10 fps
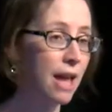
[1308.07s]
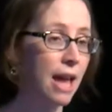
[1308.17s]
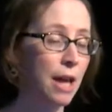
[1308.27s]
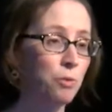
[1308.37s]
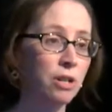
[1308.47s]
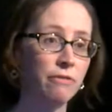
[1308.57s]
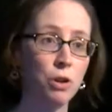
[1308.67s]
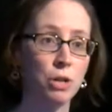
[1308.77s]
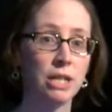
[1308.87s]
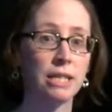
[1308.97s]
And we're
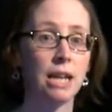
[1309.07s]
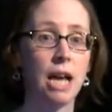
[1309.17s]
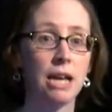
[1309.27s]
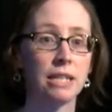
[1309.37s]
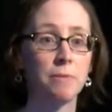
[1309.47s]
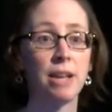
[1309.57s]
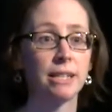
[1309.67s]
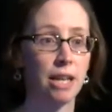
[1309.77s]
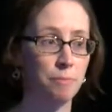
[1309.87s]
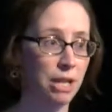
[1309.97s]
focused on
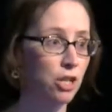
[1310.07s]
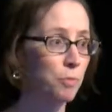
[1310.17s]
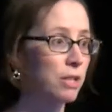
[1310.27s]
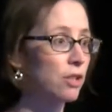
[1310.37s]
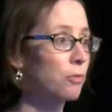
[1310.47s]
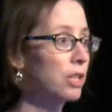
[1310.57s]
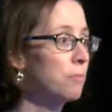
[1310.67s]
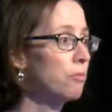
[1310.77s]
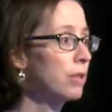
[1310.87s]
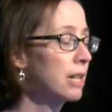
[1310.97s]
demand side management, so really
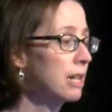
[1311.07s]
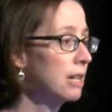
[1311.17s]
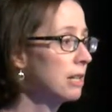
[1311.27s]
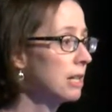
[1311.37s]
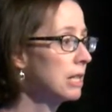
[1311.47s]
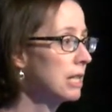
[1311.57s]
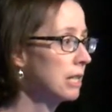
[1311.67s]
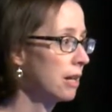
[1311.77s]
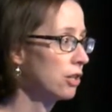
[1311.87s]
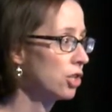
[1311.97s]
bringing
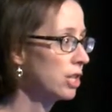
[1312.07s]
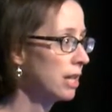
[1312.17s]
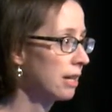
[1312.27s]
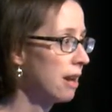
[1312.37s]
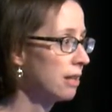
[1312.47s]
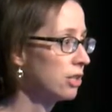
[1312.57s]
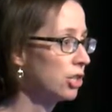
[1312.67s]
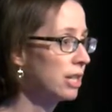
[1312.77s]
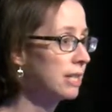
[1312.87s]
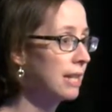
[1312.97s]
clean energy
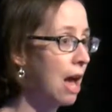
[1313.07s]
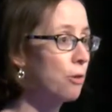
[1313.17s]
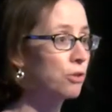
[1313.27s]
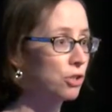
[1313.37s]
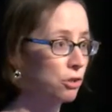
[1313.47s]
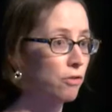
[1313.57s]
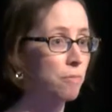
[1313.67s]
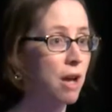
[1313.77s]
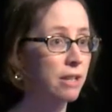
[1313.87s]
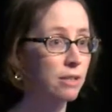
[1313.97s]
technologies out to
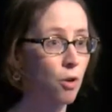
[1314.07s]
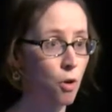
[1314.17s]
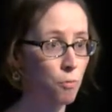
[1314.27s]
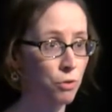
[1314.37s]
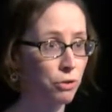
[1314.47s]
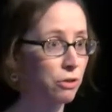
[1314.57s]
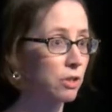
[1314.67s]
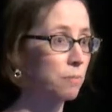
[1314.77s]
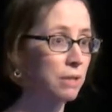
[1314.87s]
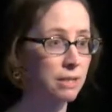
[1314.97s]
Vermont's
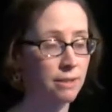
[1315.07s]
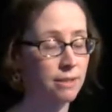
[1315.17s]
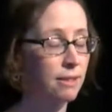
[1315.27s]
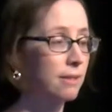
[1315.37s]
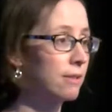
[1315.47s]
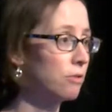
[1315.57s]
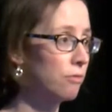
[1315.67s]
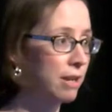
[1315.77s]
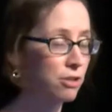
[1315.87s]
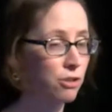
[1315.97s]
homeowners, businesses,
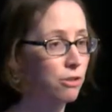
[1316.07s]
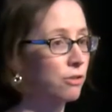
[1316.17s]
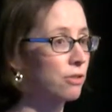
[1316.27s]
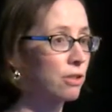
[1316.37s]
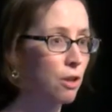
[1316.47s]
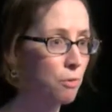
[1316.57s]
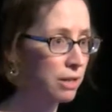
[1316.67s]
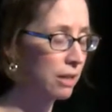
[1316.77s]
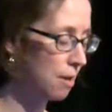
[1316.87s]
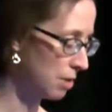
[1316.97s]
renters, low
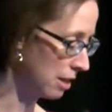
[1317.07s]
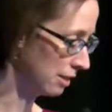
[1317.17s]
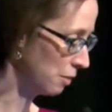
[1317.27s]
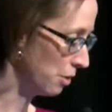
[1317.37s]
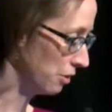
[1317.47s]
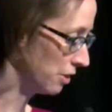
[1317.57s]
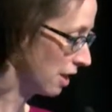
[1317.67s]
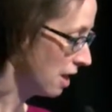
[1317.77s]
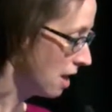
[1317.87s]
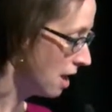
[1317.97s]
income customers.
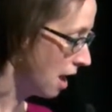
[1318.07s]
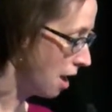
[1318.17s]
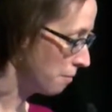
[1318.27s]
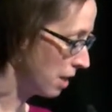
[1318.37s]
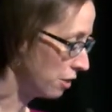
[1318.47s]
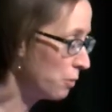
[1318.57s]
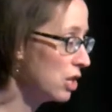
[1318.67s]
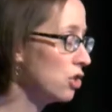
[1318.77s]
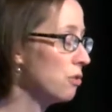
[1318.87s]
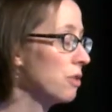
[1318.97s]
Um, and
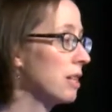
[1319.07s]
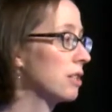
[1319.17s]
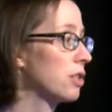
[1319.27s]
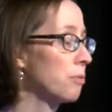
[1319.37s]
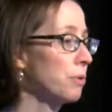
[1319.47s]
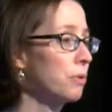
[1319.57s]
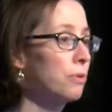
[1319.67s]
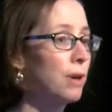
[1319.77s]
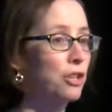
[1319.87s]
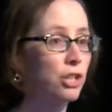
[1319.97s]
we do this
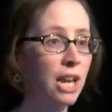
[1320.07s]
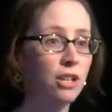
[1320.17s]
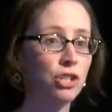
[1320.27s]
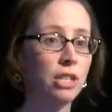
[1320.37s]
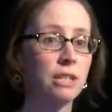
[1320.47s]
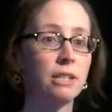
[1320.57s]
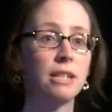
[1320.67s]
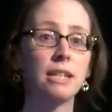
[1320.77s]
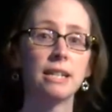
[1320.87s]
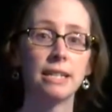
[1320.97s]
through education,
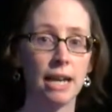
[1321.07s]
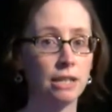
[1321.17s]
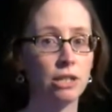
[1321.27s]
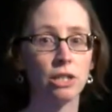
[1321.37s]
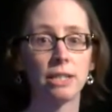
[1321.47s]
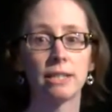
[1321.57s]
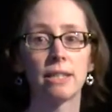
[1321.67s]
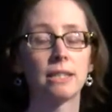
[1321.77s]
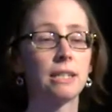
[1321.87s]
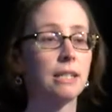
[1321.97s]
technical
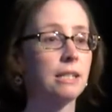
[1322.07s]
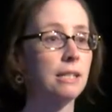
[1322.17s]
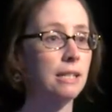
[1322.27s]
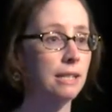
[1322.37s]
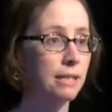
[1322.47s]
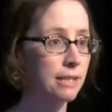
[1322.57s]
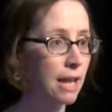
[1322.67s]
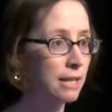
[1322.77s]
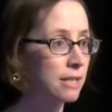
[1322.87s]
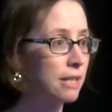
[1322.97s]
assistance,
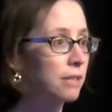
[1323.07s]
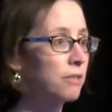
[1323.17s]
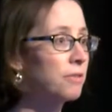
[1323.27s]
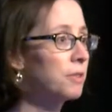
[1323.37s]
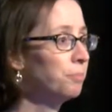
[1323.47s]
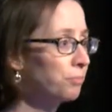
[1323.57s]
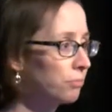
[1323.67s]
incentives